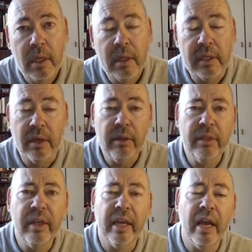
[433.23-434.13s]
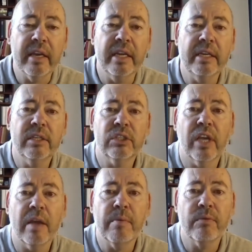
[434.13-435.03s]
The other thing I need to
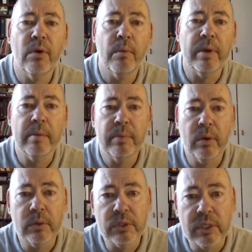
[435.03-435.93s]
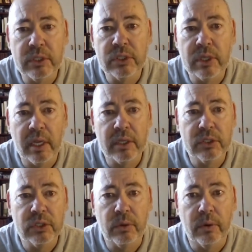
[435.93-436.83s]
say before we approach this
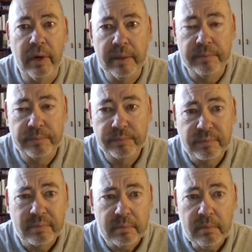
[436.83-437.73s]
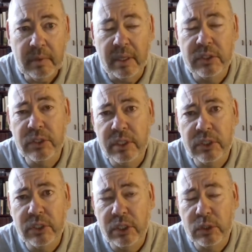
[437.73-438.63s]
story is
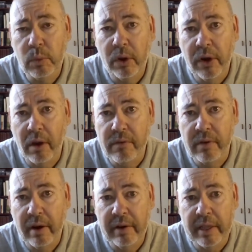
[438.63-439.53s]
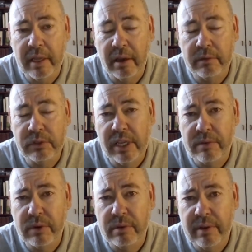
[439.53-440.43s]
this is one of
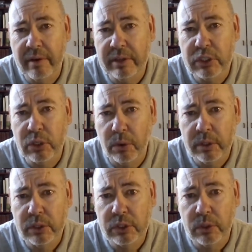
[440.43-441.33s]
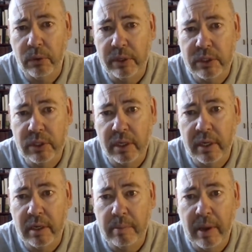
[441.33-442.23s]
several very sordid stories that are
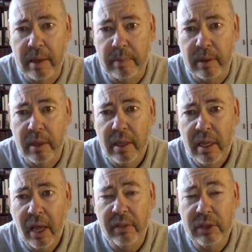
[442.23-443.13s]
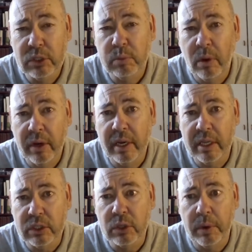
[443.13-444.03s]
in the Bible, and this one
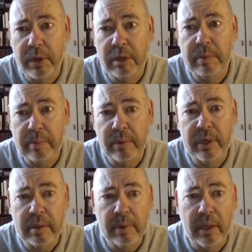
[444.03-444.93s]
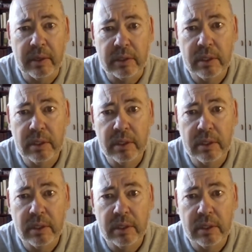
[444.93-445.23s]
is going to be pretty blunt.